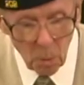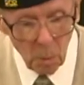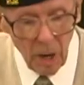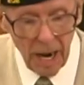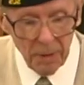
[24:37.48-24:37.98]

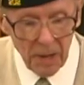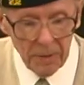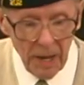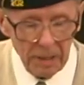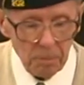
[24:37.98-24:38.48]
Well, I
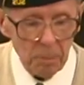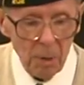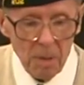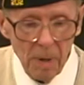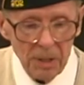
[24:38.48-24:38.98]
think that
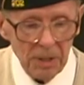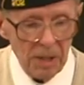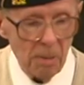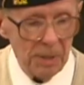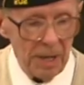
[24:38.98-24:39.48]
pretty much
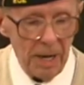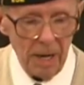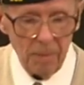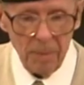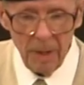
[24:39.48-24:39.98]
sums it
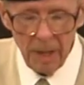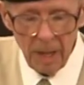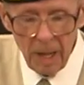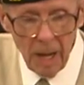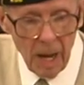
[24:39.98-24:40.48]
up.
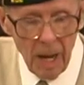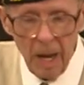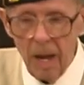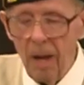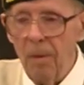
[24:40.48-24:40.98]

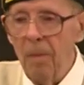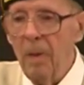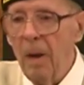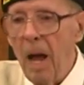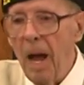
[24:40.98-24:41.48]
Uh,
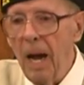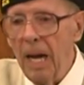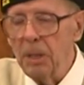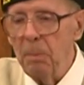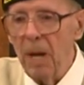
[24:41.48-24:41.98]

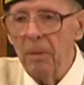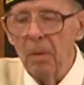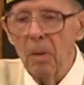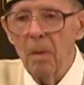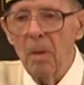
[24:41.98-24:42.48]
I spent
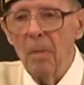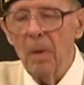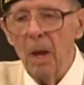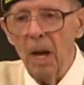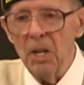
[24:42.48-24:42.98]

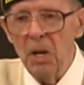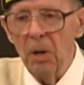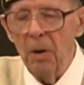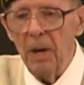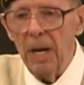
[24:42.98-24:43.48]
a
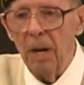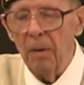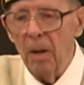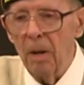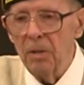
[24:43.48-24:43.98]
year
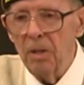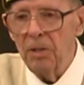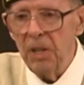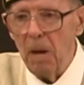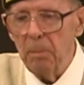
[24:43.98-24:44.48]
in uh,
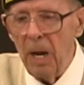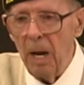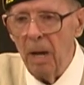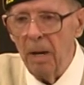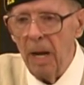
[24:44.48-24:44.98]

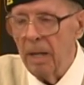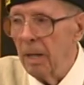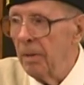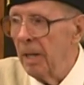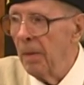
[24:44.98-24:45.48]
Japan
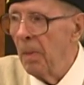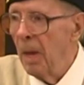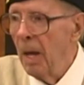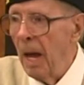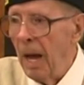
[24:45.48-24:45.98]
uh,
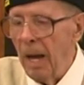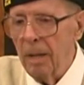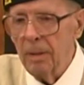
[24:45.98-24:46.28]
uh